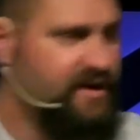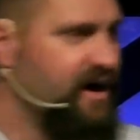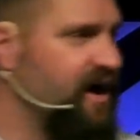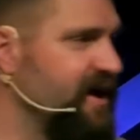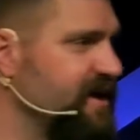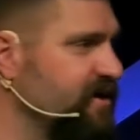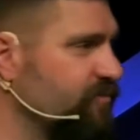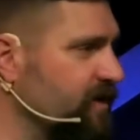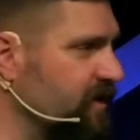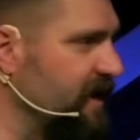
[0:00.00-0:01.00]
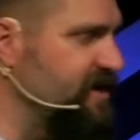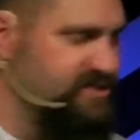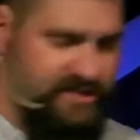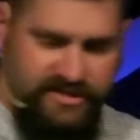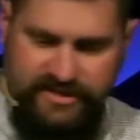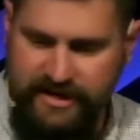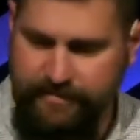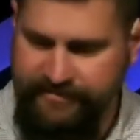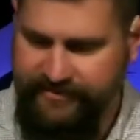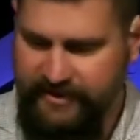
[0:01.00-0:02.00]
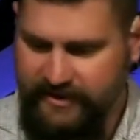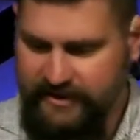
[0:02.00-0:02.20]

uh, in relationships,